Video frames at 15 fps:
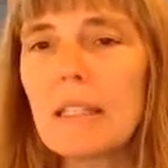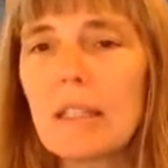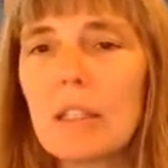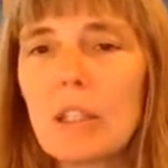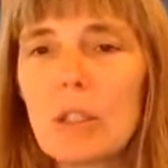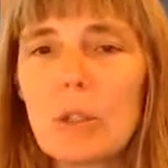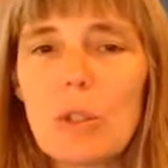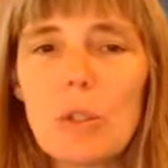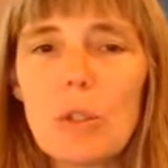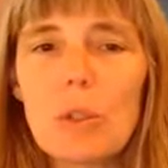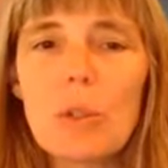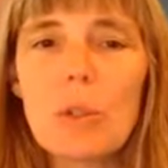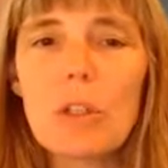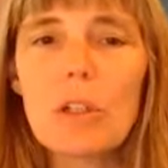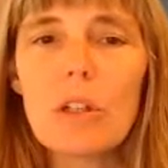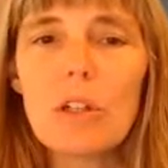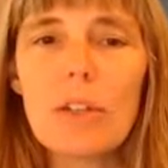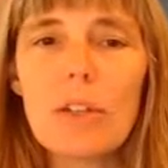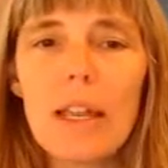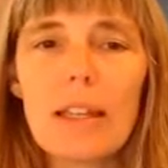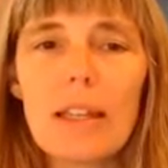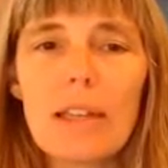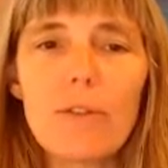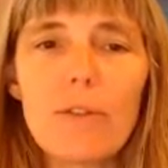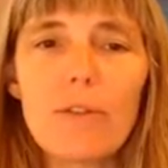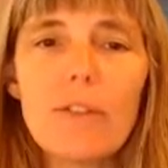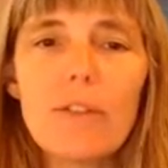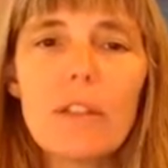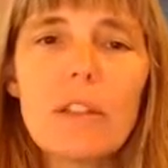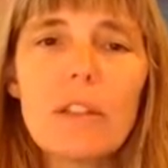so you can create the
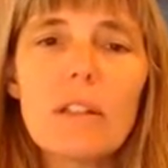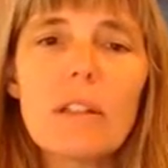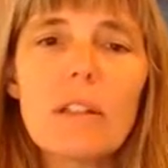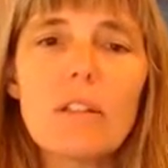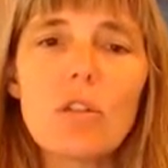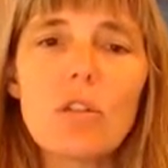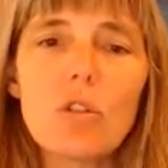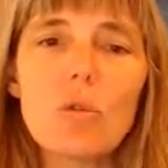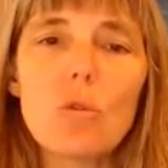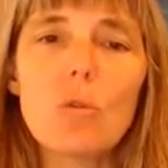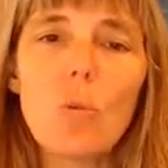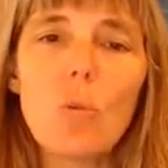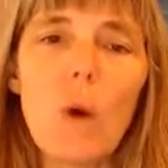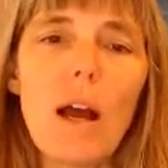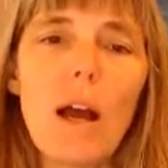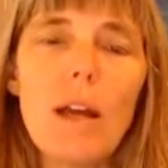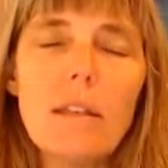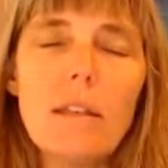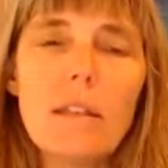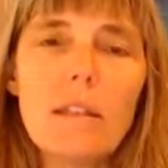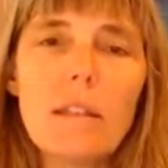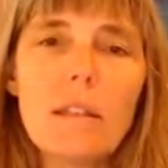feelings you want